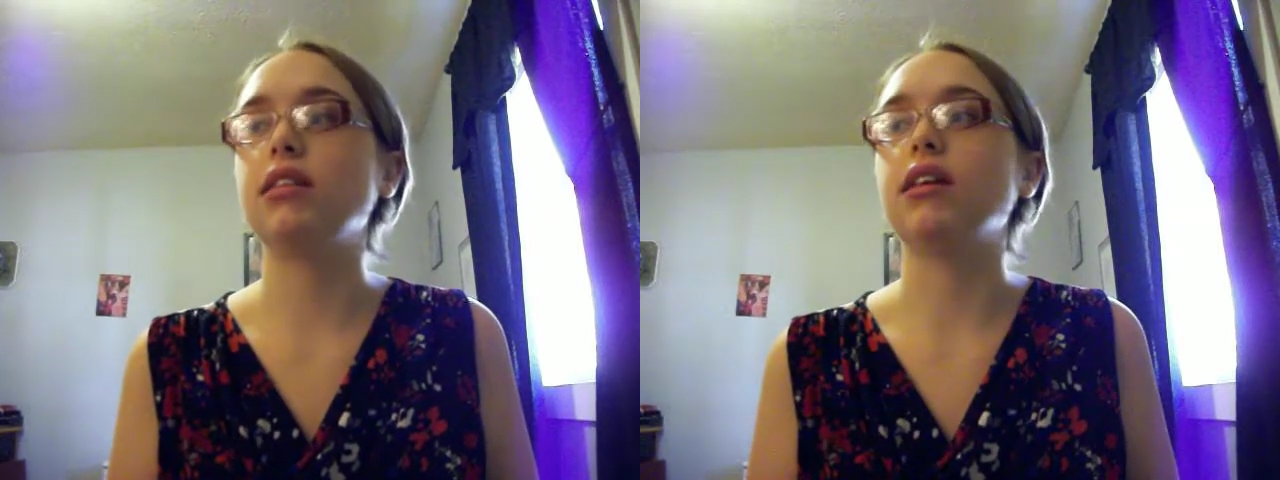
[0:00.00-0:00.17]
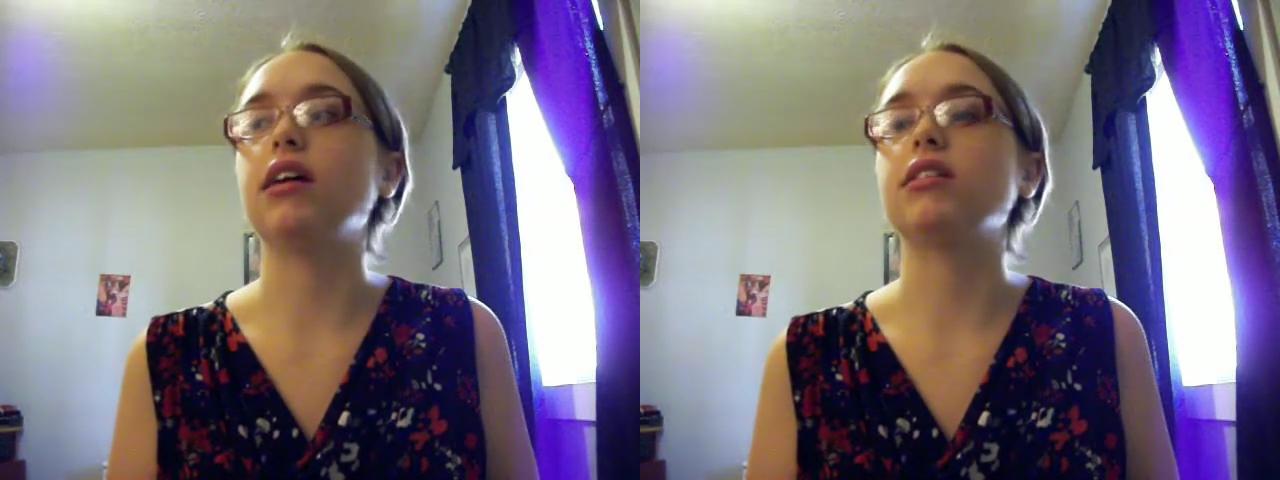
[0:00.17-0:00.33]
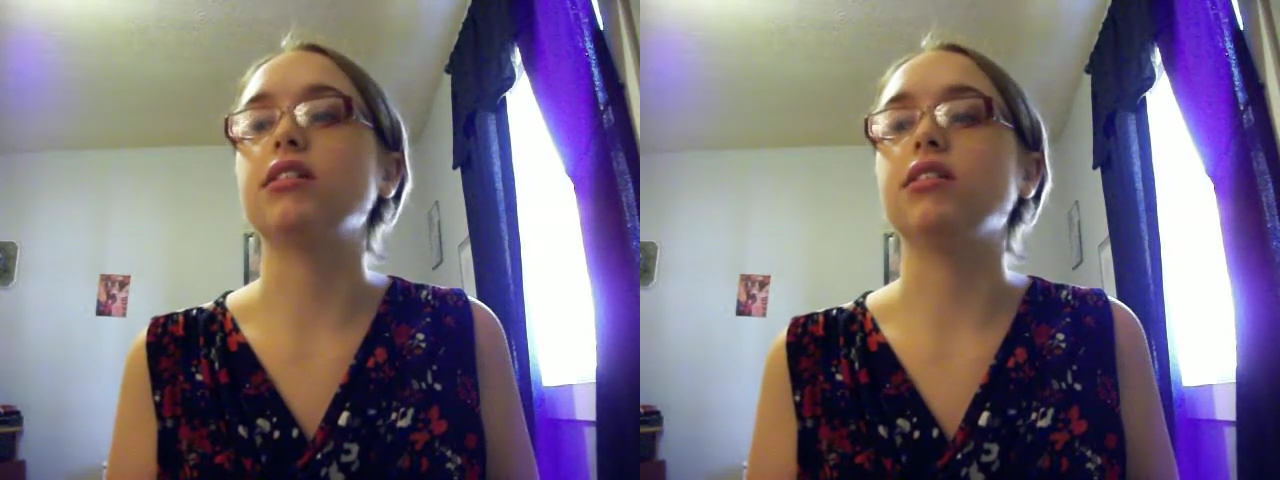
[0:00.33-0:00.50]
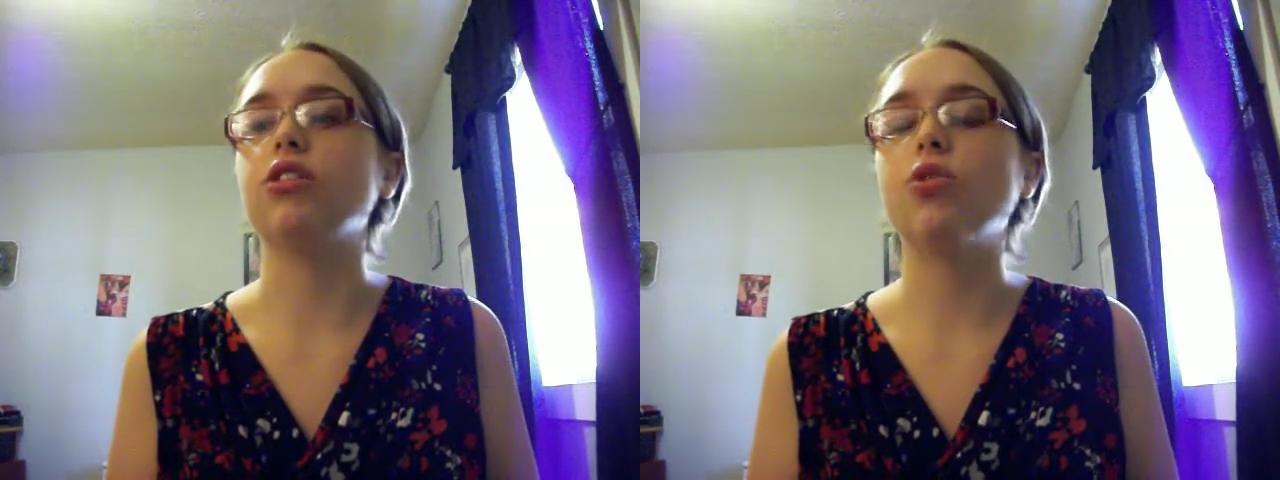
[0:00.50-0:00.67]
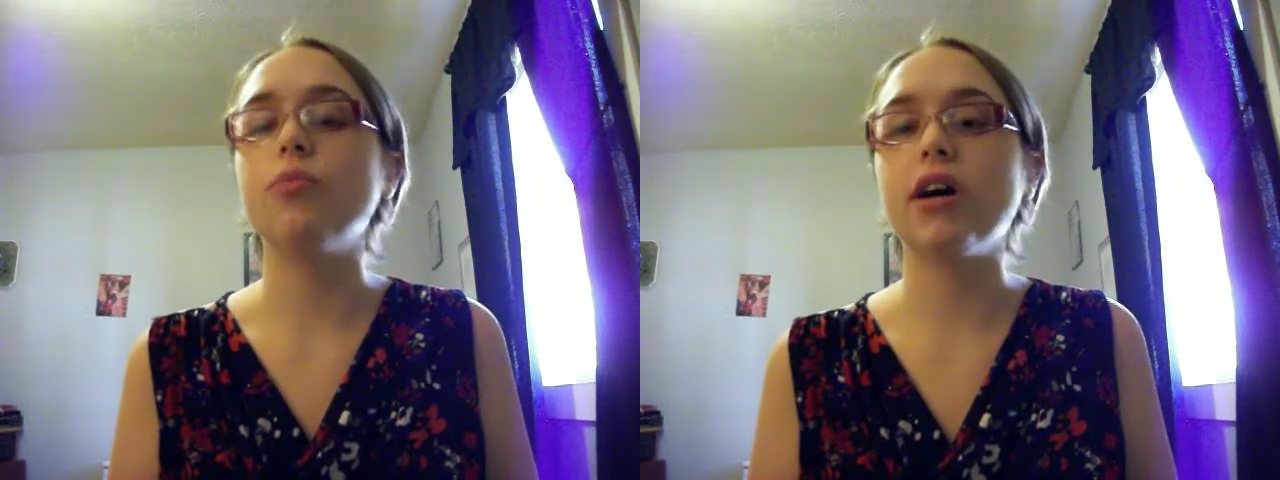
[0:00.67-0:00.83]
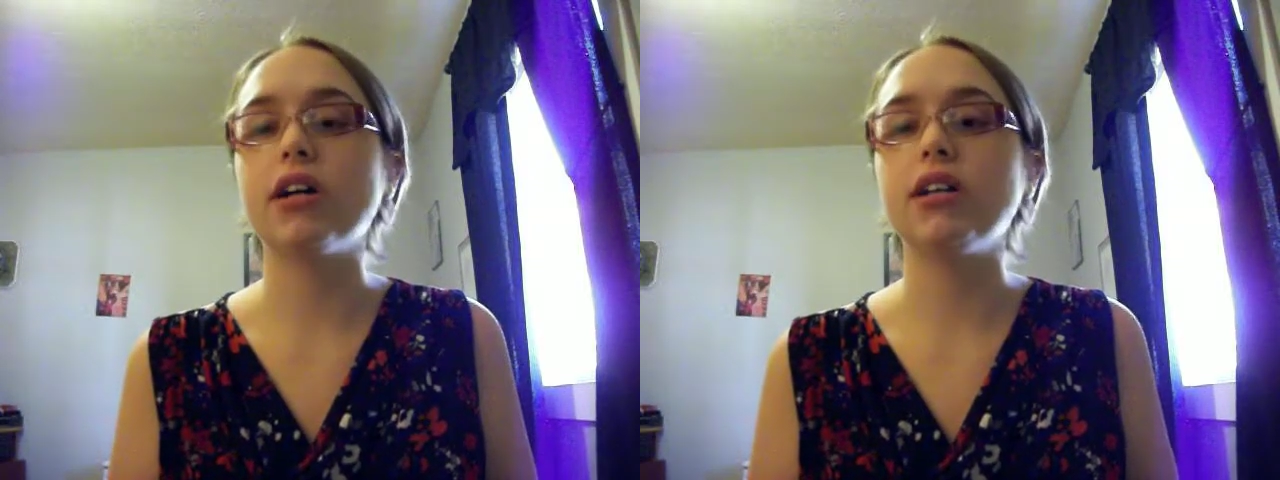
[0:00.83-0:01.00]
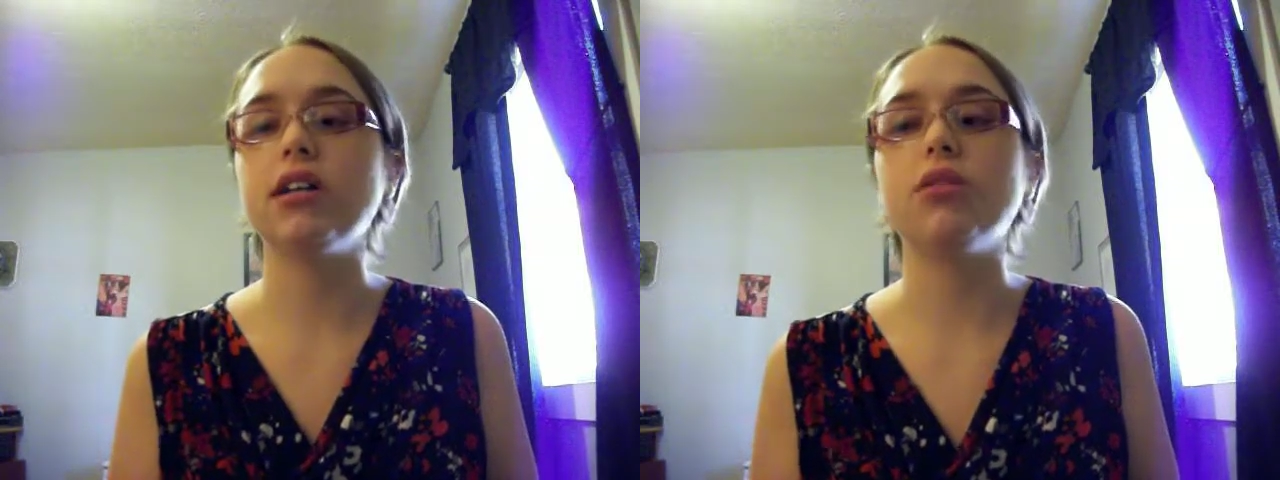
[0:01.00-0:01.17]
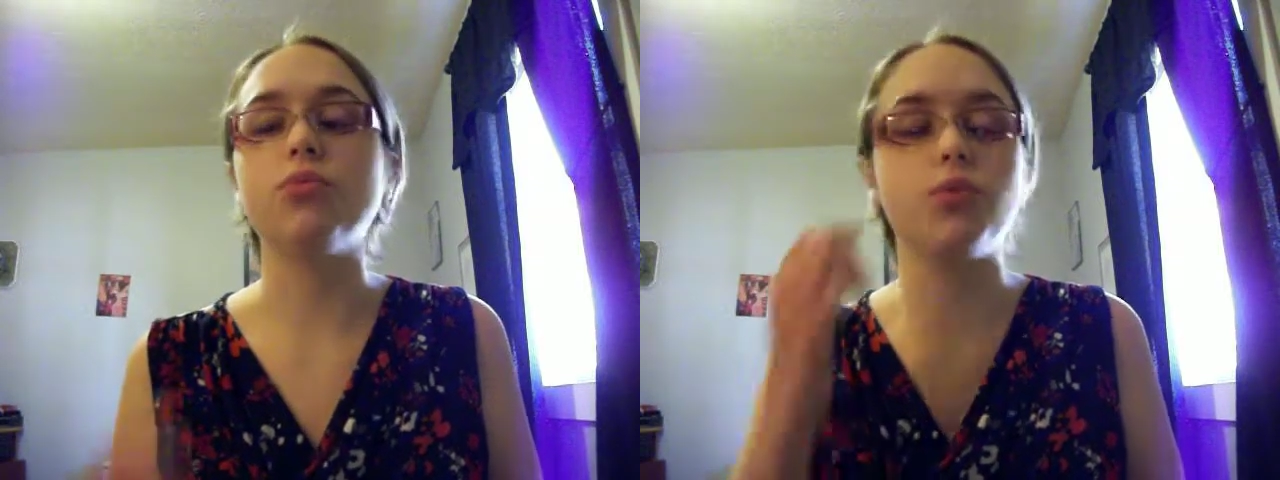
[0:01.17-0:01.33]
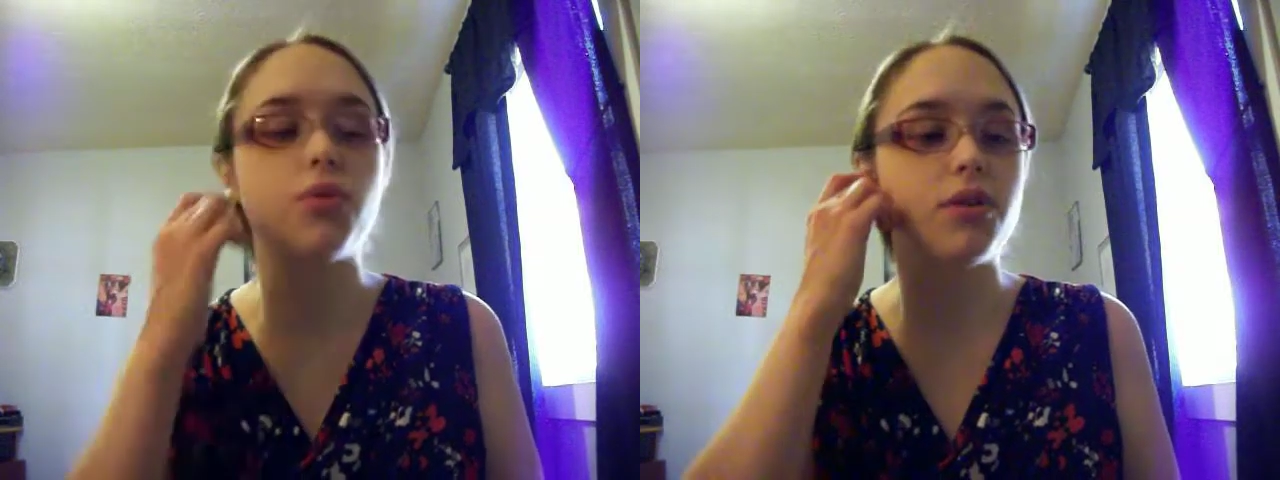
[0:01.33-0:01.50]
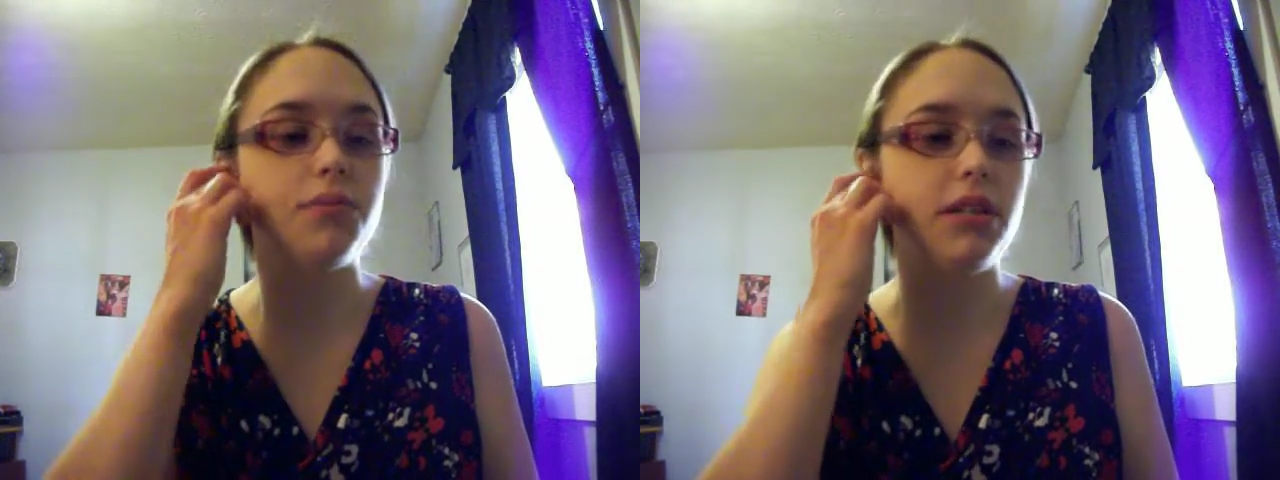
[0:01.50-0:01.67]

that nobody warned